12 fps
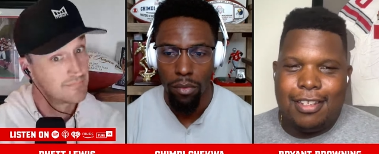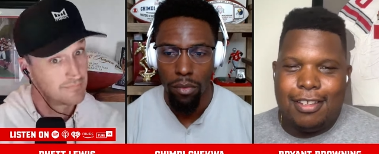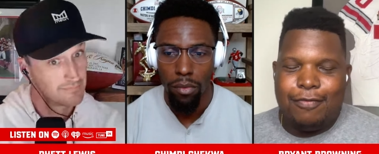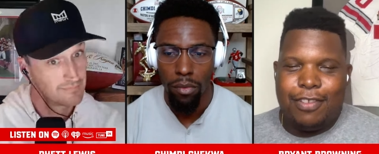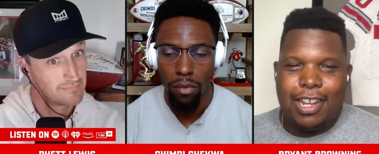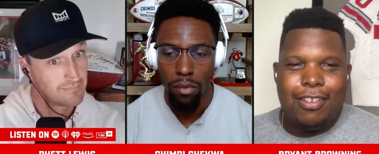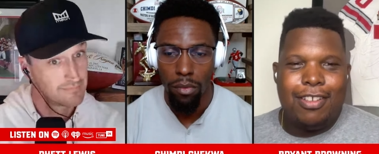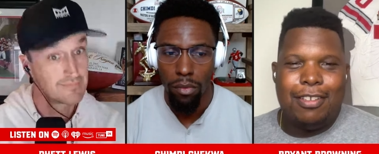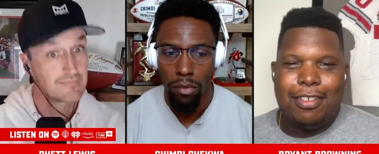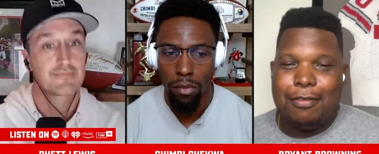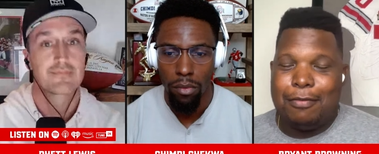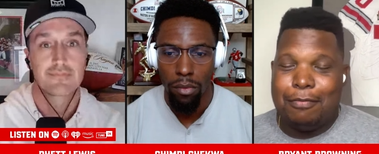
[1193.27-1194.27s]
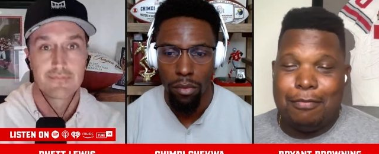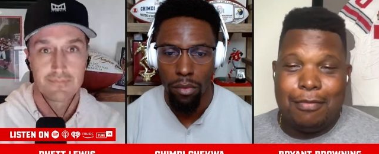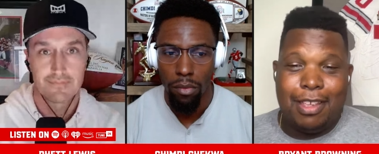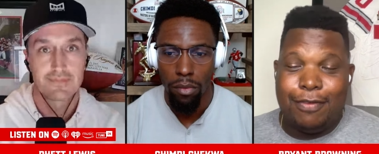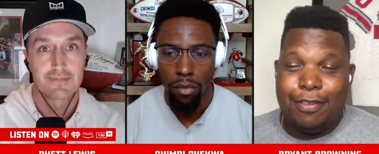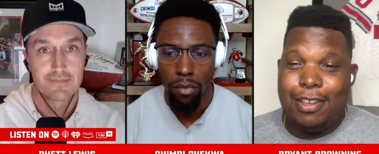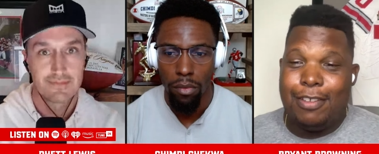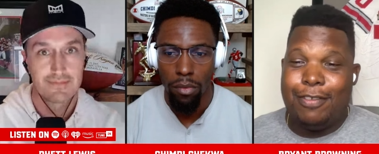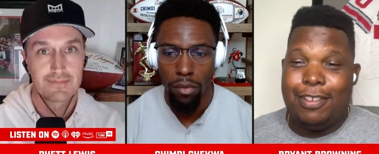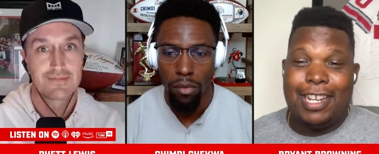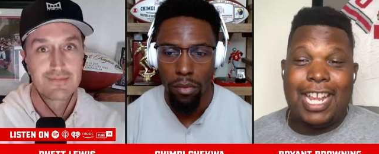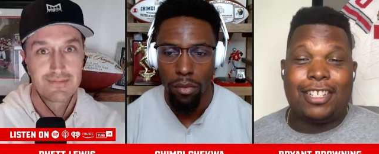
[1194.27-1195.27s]
Speaker 1: a very if you if
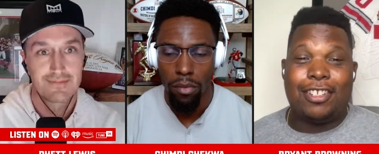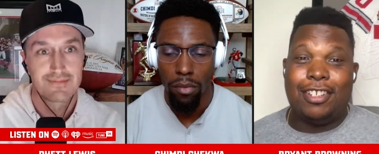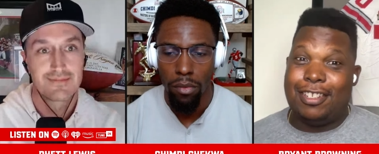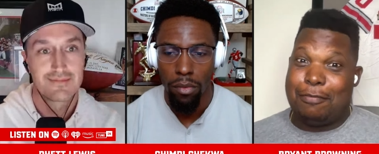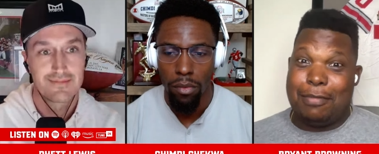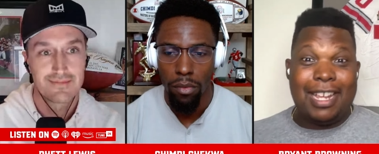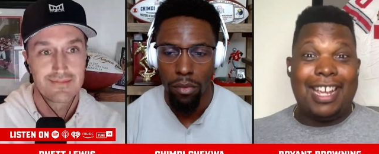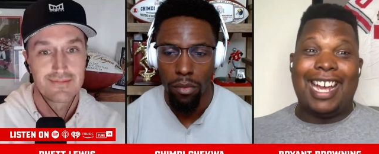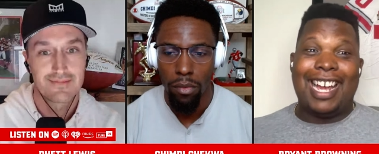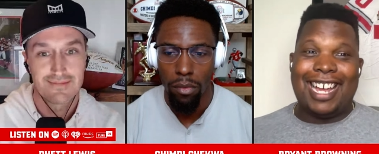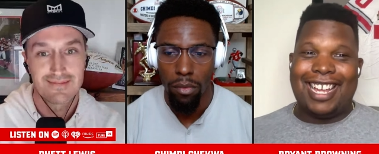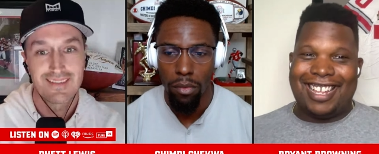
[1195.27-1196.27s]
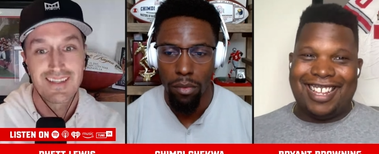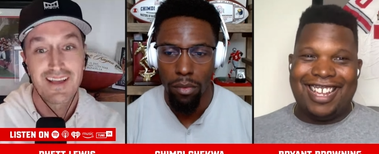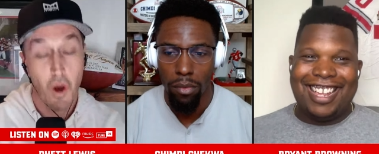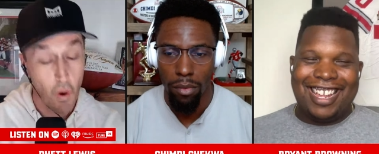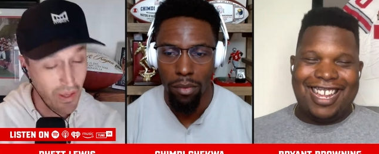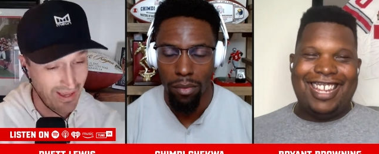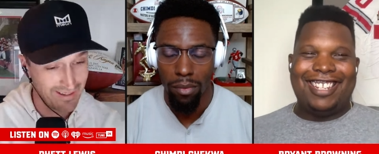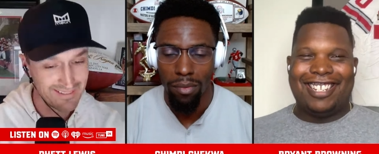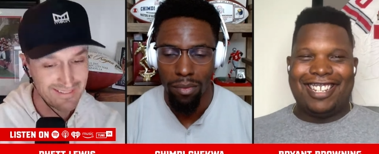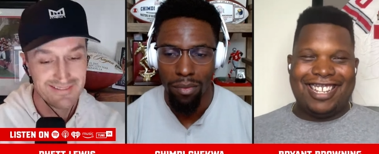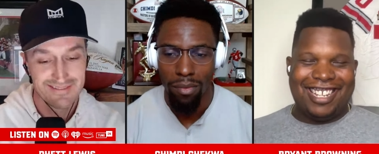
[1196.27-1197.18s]
you're next to, he's a big guy. Oh yeah, he's,